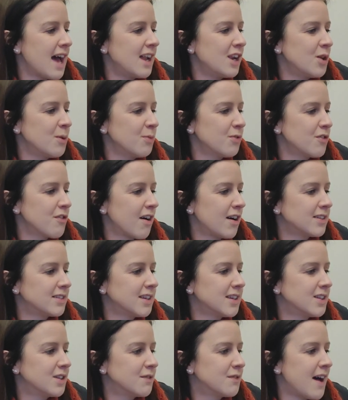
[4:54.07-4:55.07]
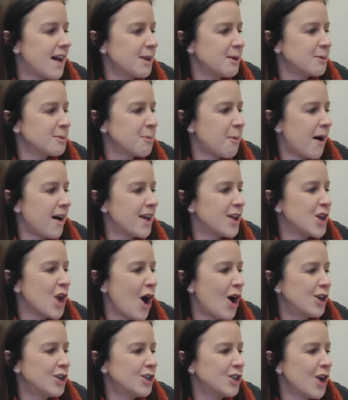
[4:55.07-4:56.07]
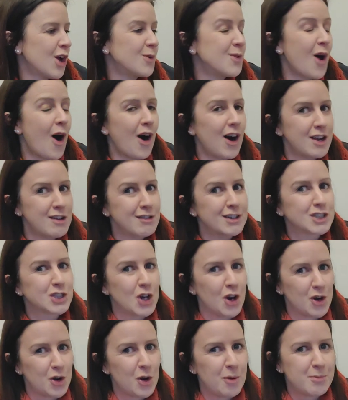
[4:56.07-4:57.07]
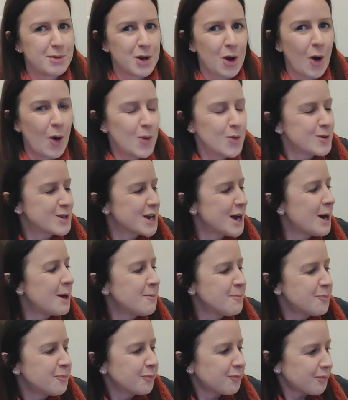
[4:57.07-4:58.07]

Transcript: heirloom variety developed by an unknown Irish allotment holder.